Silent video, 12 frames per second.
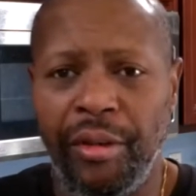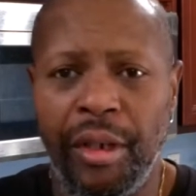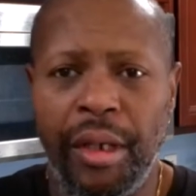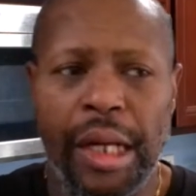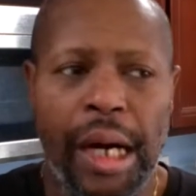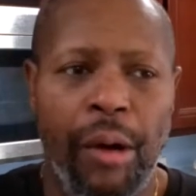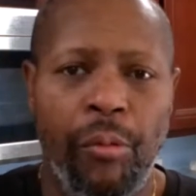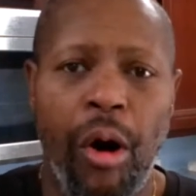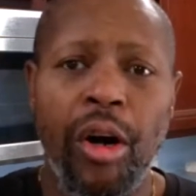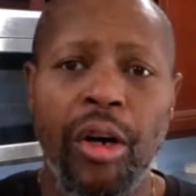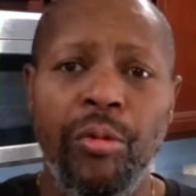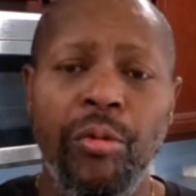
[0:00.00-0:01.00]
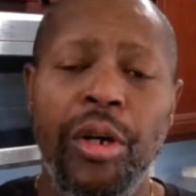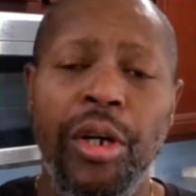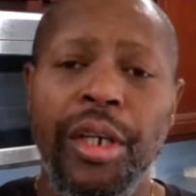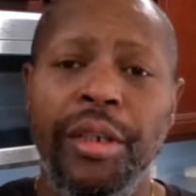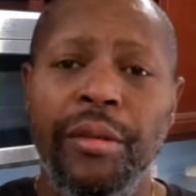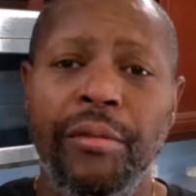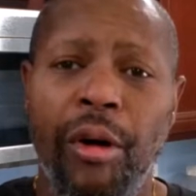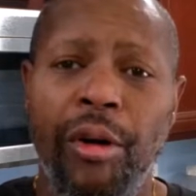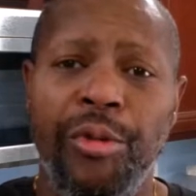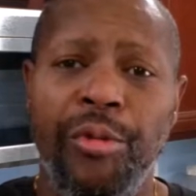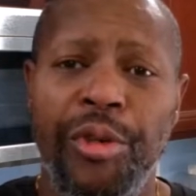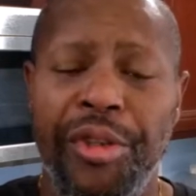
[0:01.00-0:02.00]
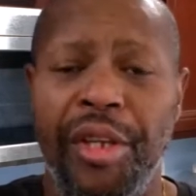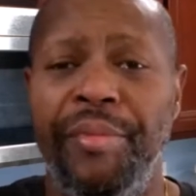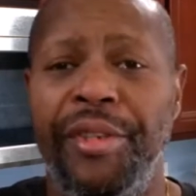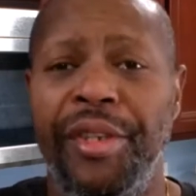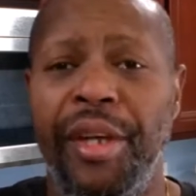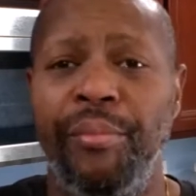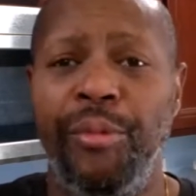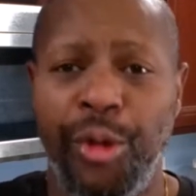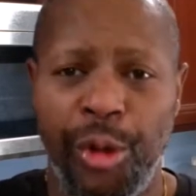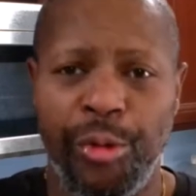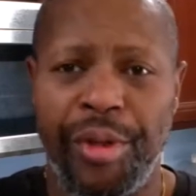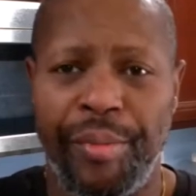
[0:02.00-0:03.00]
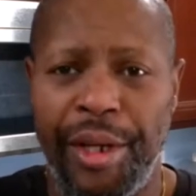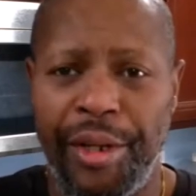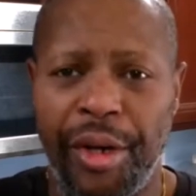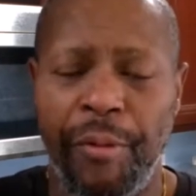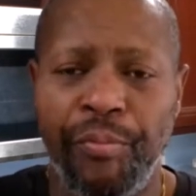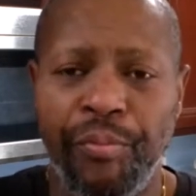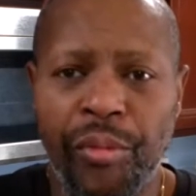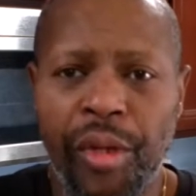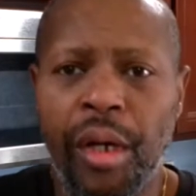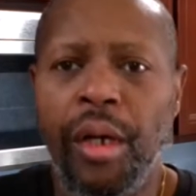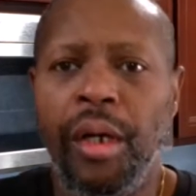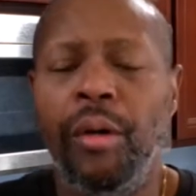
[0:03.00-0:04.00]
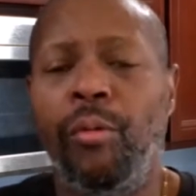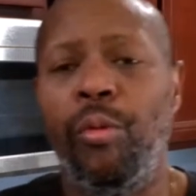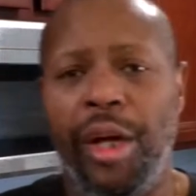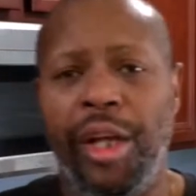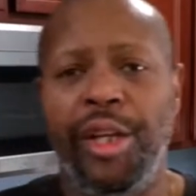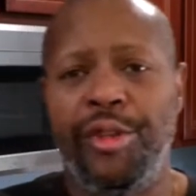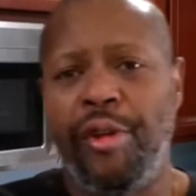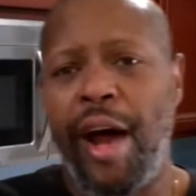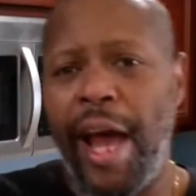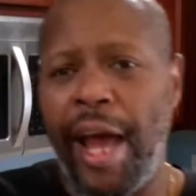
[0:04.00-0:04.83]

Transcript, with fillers: Uh, Walker Wood, Walkerswood is going to be something new to me, so we're going to try it.